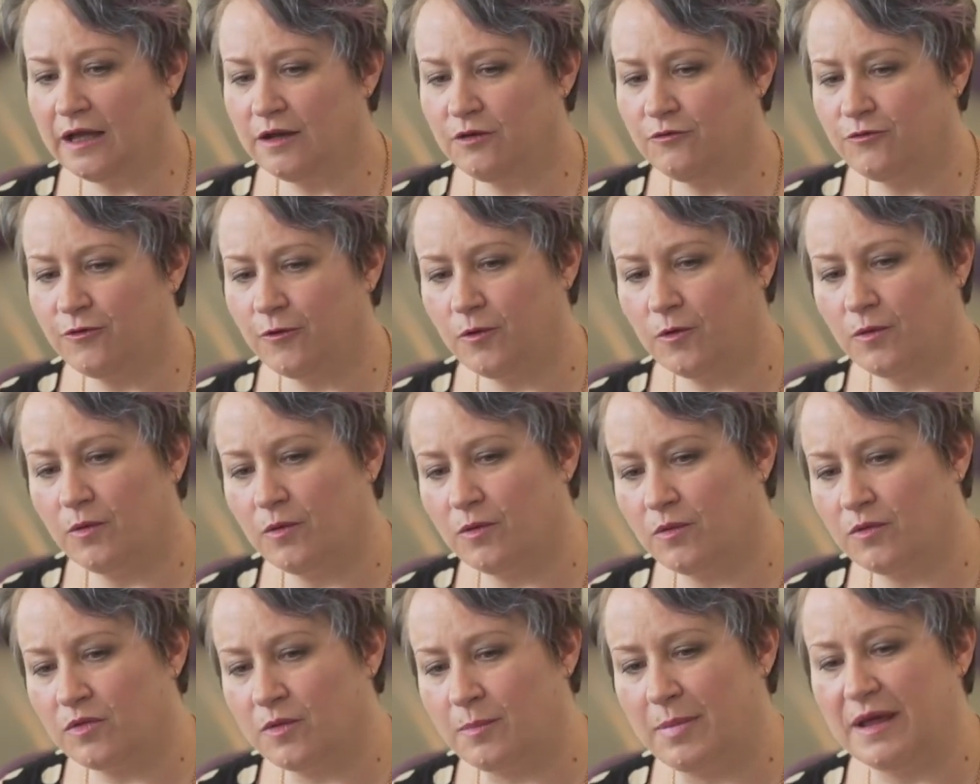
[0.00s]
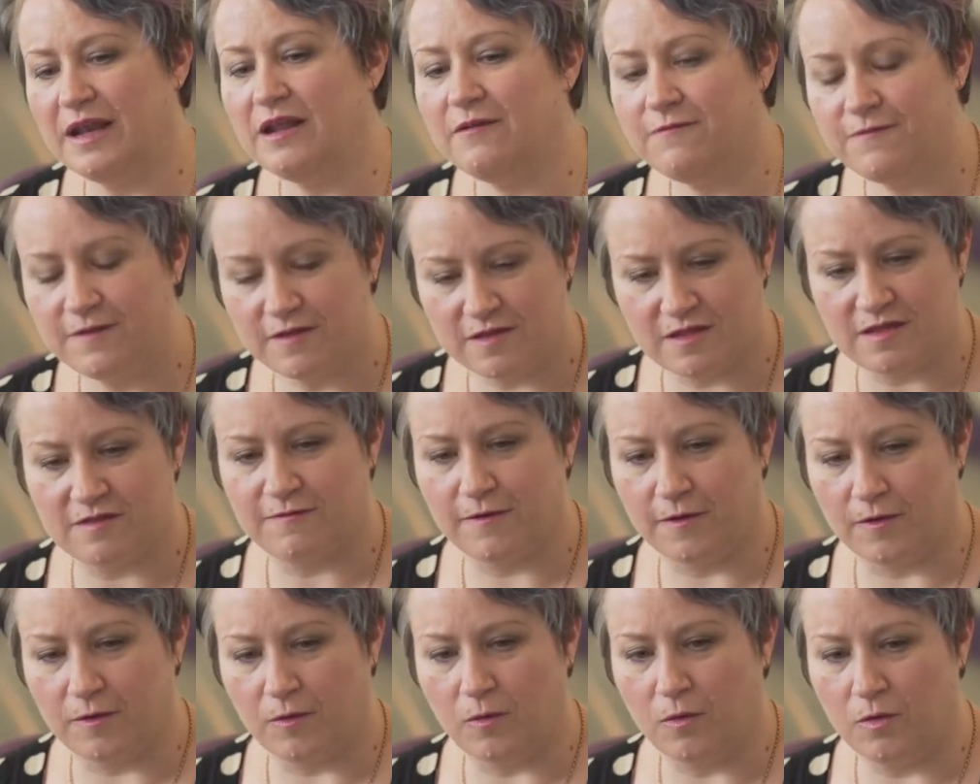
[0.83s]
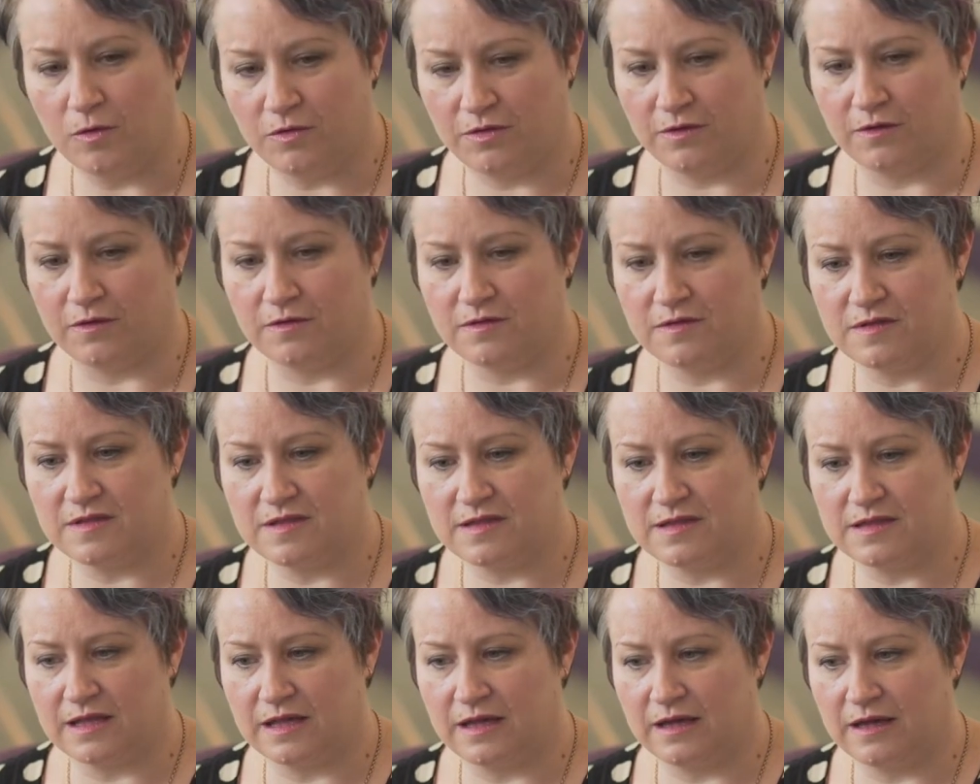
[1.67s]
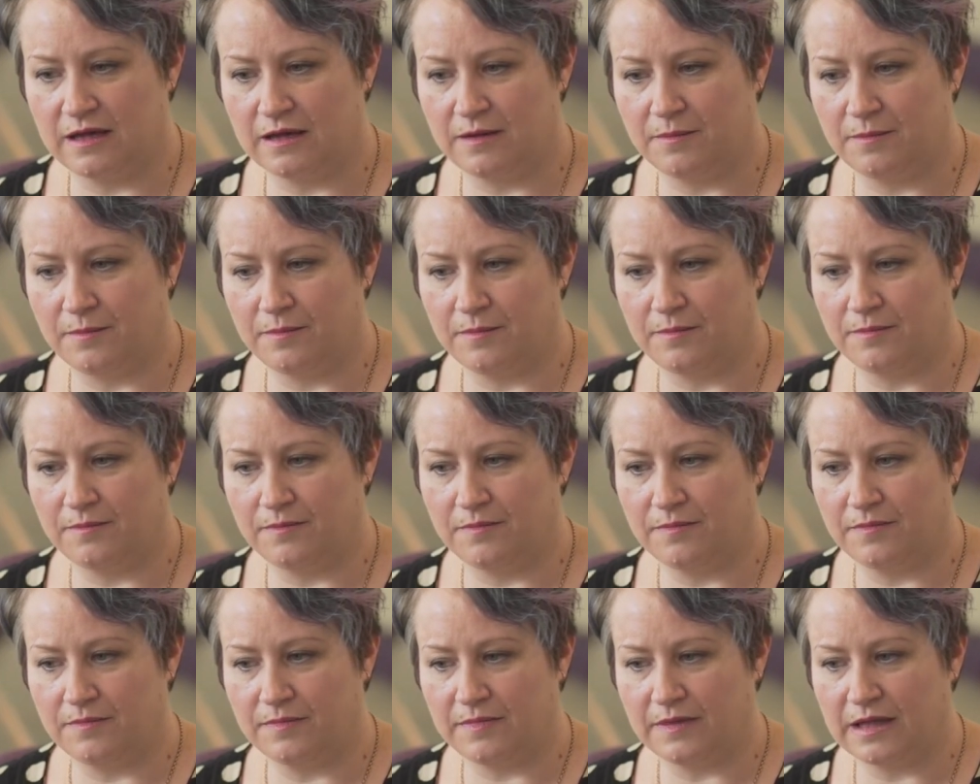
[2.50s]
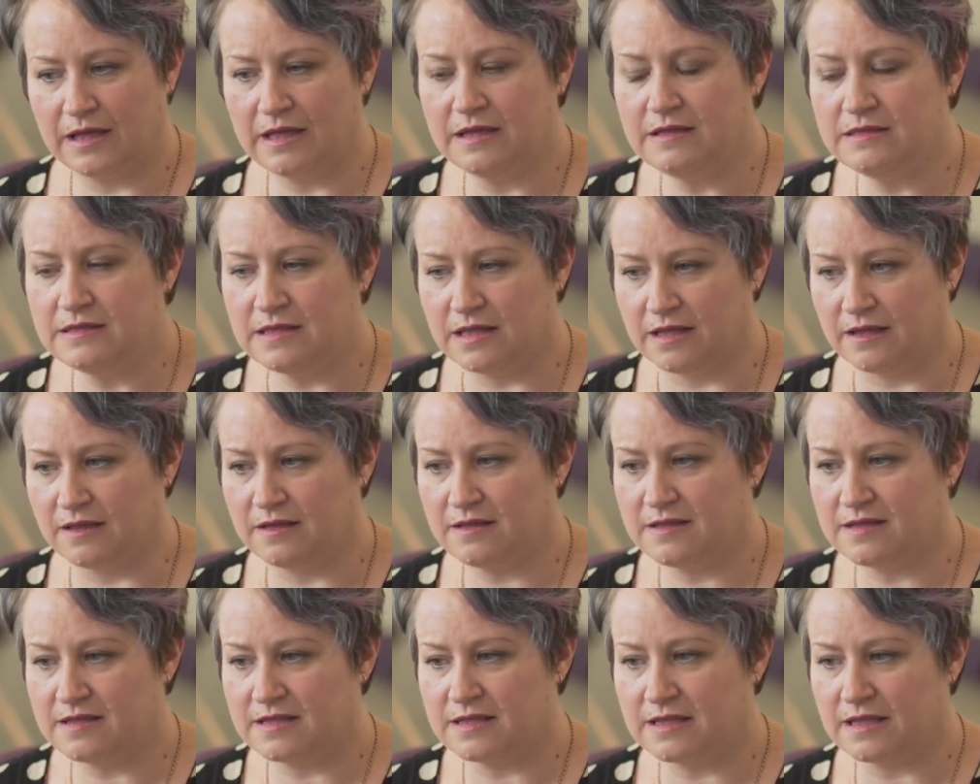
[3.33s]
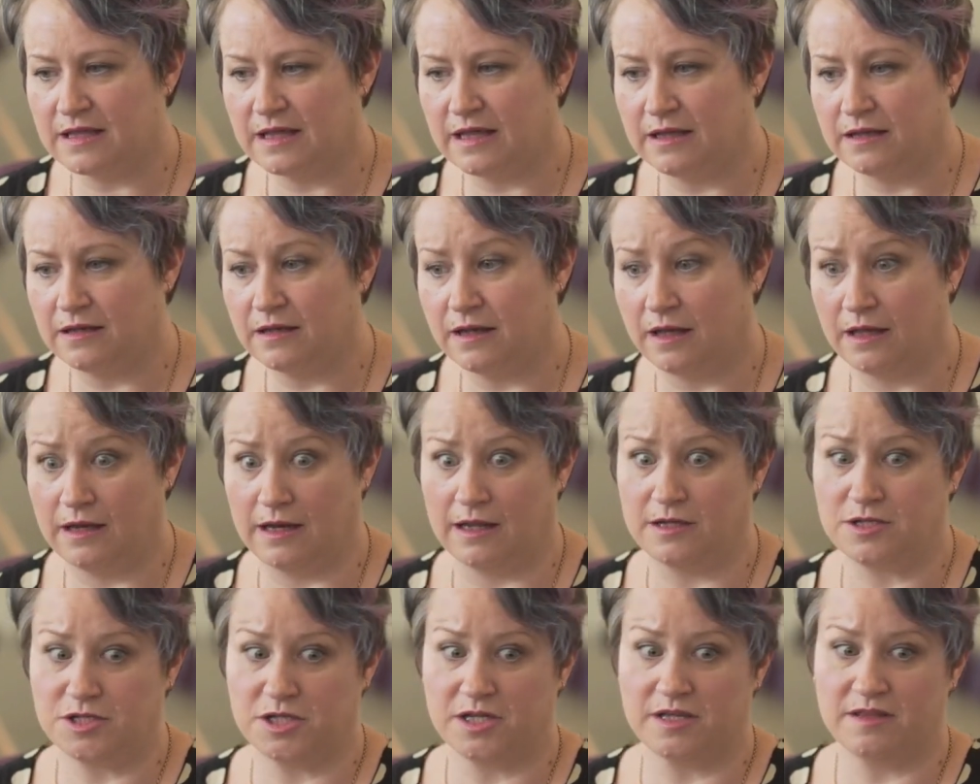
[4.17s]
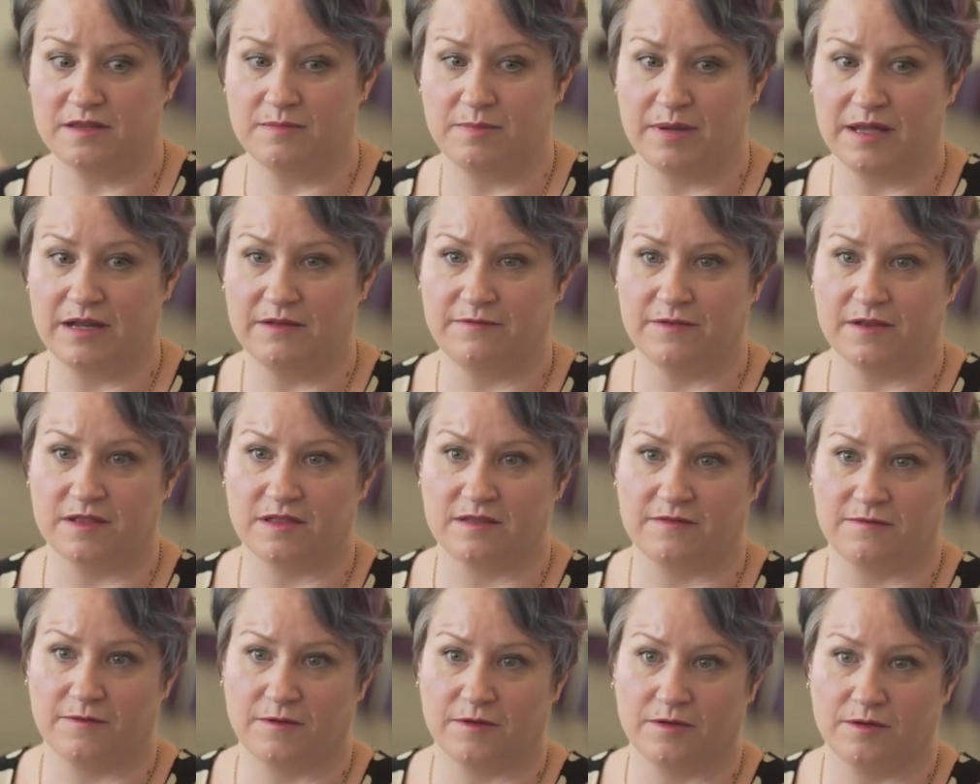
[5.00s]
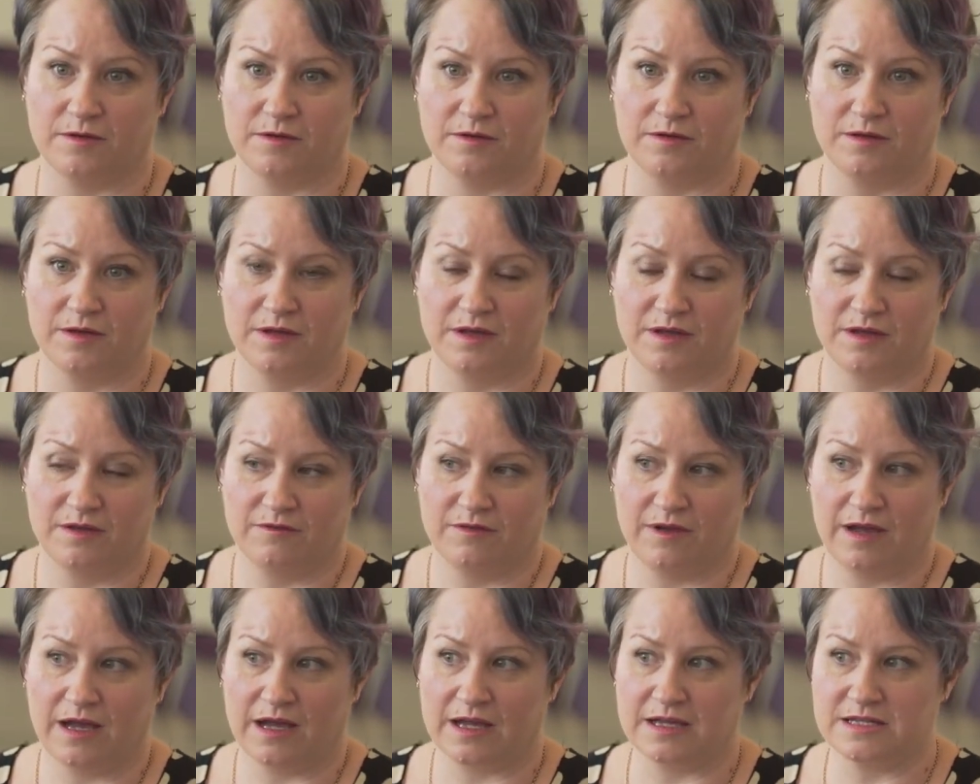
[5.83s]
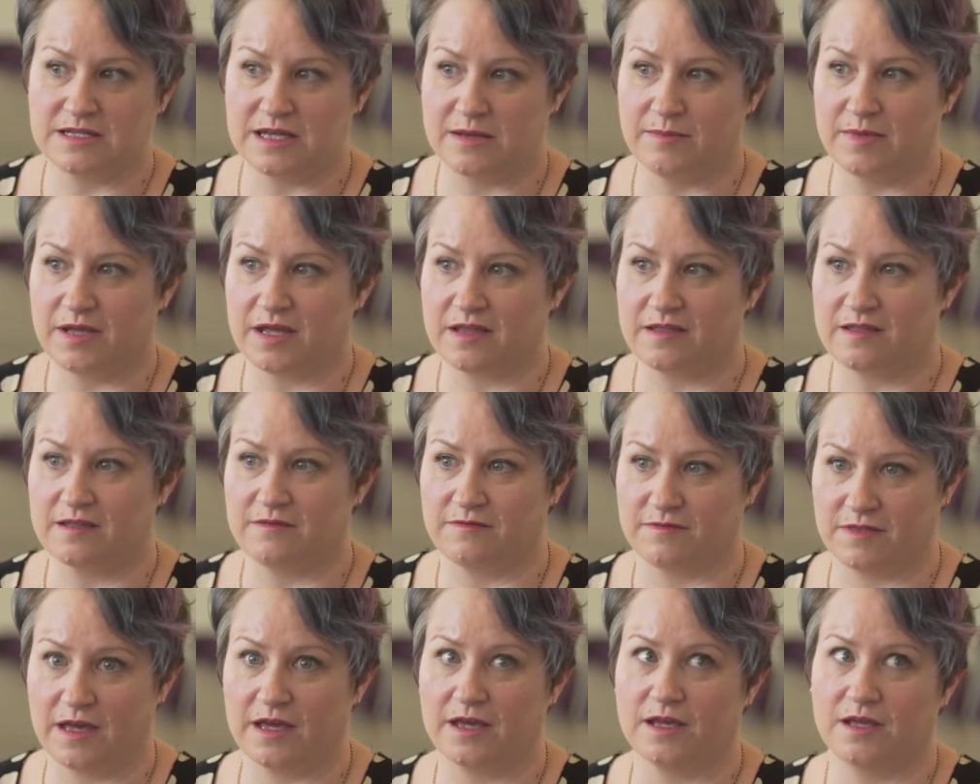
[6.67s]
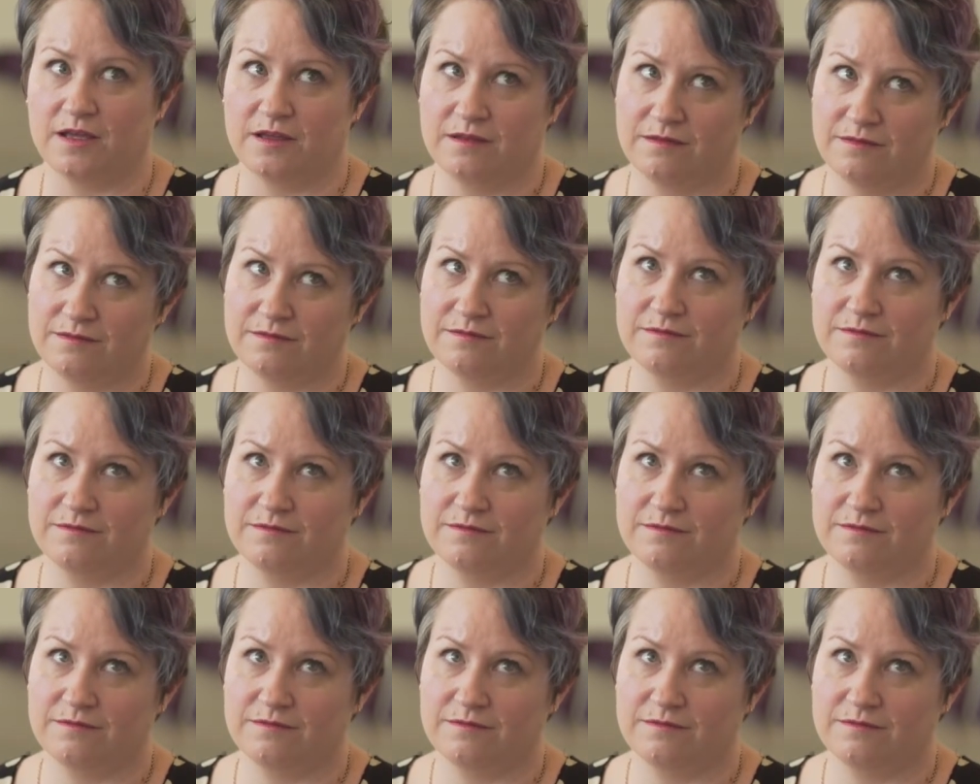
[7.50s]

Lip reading: for the benefits for authors in this, and actually the benefits for academics if they